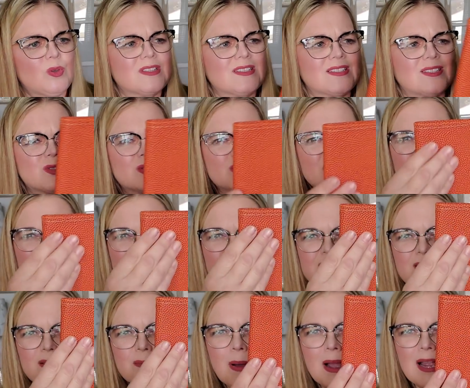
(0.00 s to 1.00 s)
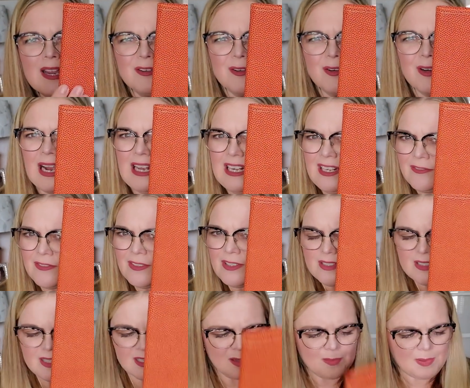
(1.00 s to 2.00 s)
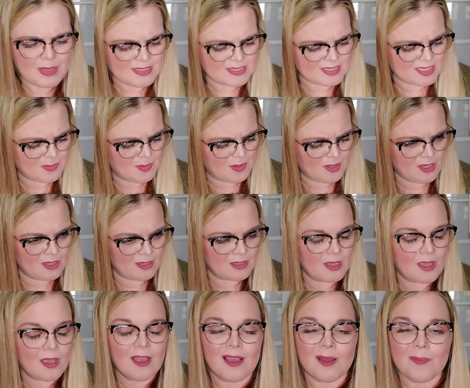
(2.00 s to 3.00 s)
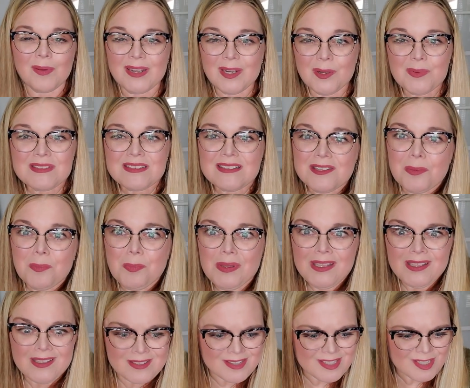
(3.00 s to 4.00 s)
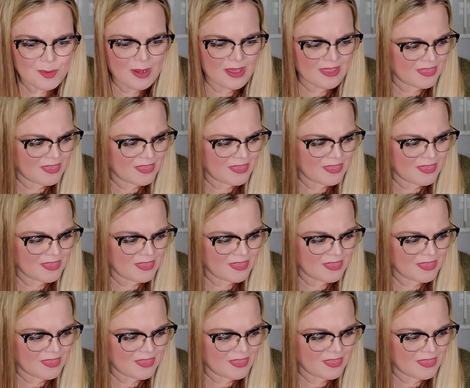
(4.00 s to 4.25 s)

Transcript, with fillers: It's this binder kind of feels like a basketball, but it was at the bin, so I